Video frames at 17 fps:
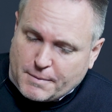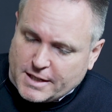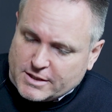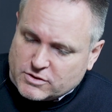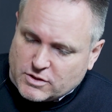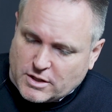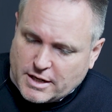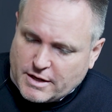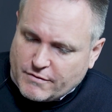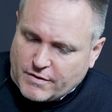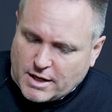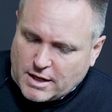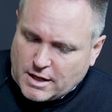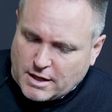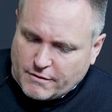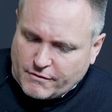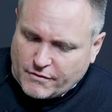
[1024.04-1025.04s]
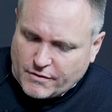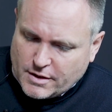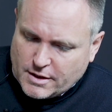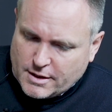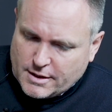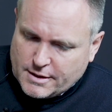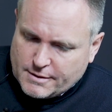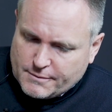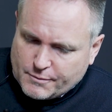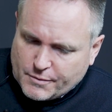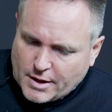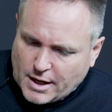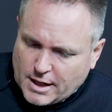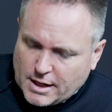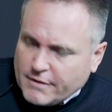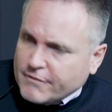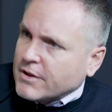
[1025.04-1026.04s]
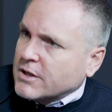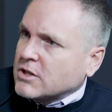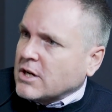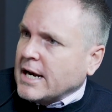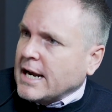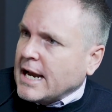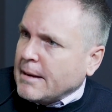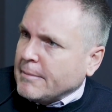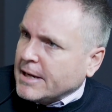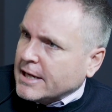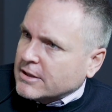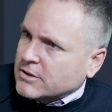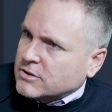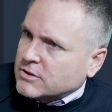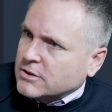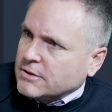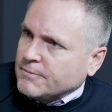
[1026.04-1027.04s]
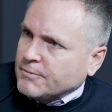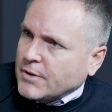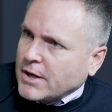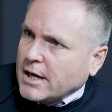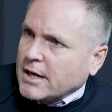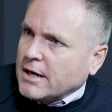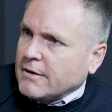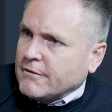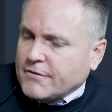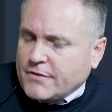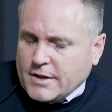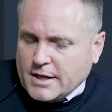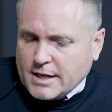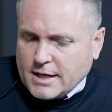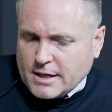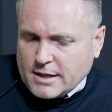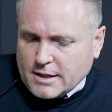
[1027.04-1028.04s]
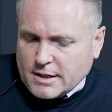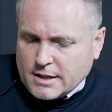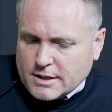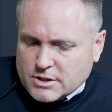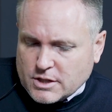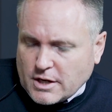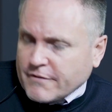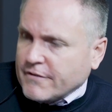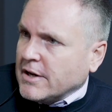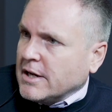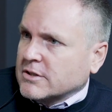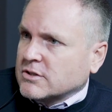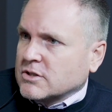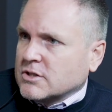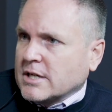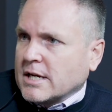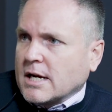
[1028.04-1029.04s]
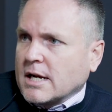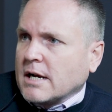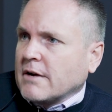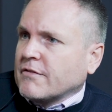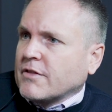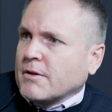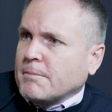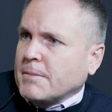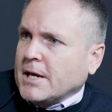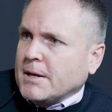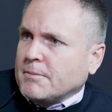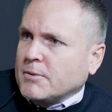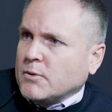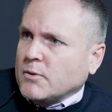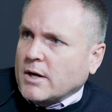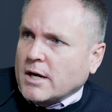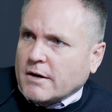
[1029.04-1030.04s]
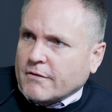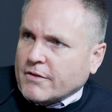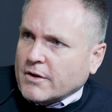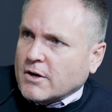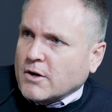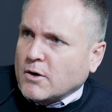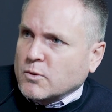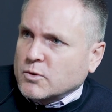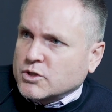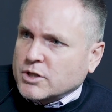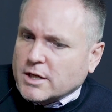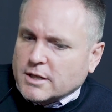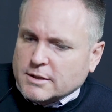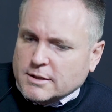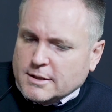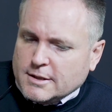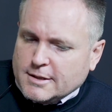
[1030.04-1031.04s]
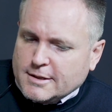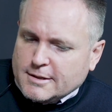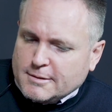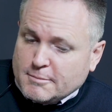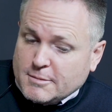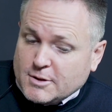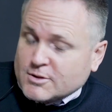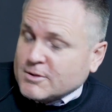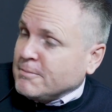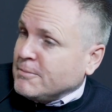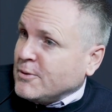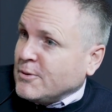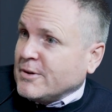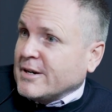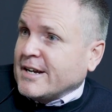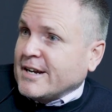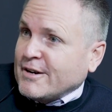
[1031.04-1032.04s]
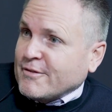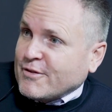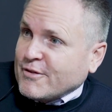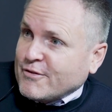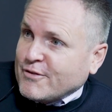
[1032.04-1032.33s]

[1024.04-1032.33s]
place to live. I love the dynamics. I love the diversity. I love the people. I love the culture. Most importantly, I love the